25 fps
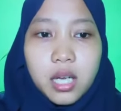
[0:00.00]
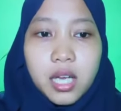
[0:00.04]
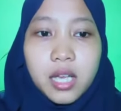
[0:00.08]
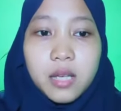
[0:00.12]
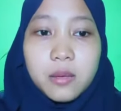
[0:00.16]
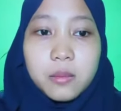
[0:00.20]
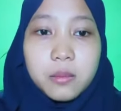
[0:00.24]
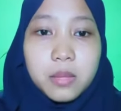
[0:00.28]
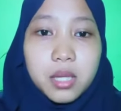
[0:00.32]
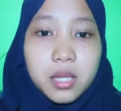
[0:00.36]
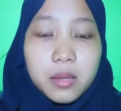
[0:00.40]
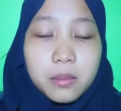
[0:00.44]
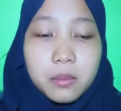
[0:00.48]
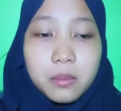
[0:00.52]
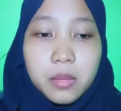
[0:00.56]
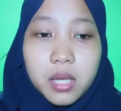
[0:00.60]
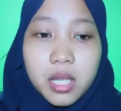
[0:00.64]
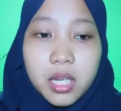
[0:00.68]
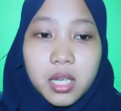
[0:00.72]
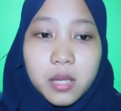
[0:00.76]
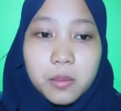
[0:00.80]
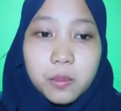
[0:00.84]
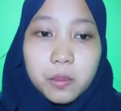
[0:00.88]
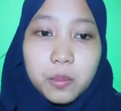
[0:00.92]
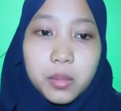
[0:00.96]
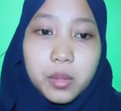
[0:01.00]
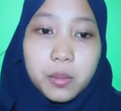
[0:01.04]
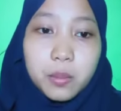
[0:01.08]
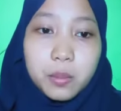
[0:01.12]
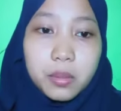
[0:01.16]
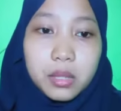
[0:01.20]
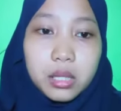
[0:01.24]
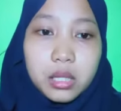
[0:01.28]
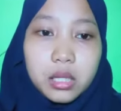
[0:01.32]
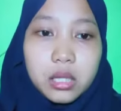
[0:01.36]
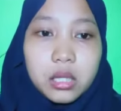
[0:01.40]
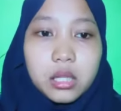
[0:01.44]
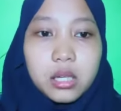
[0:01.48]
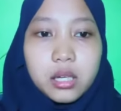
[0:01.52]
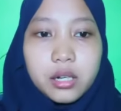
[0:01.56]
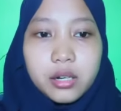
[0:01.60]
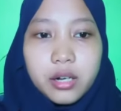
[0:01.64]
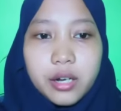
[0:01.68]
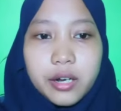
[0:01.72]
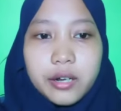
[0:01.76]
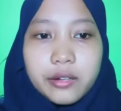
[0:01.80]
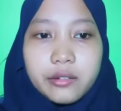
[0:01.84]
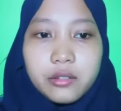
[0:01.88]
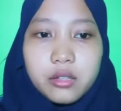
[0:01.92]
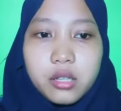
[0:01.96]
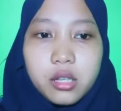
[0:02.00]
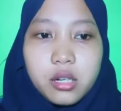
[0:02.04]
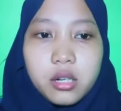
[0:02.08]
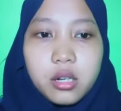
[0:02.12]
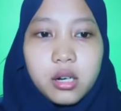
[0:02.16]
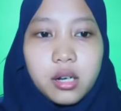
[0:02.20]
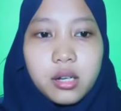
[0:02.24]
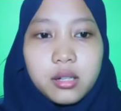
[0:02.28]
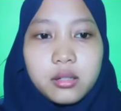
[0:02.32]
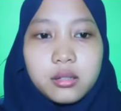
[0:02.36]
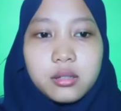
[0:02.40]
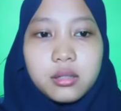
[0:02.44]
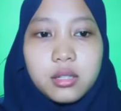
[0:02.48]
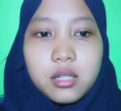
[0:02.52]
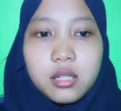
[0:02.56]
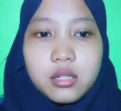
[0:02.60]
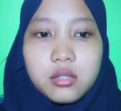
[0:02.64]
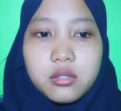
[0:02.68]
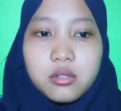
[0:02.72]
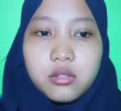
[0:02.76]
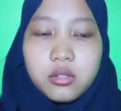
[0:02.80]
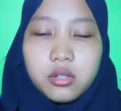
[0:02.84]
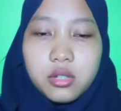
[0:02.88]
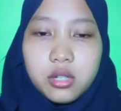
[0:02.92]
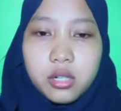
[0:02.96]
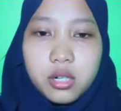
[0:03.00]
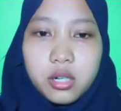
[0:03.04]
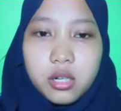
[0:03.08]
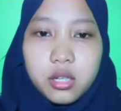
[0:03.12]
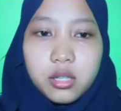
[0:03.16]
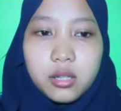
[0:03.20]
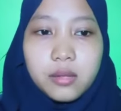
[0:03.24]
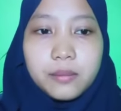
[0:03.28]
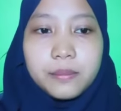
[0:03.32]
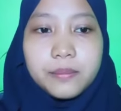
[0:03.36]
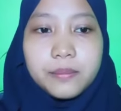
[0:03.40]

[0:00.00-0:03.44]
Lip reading: I meet many people right there and it's great.